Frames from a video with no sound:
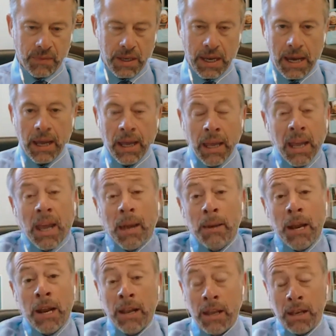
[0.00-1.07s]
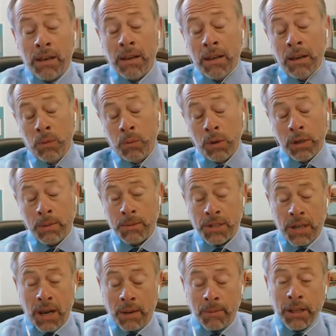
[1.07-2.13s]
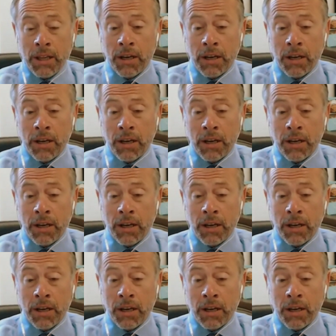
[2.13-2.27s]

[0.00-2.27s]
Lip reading: Yeah, I mean, and as William said, I mean,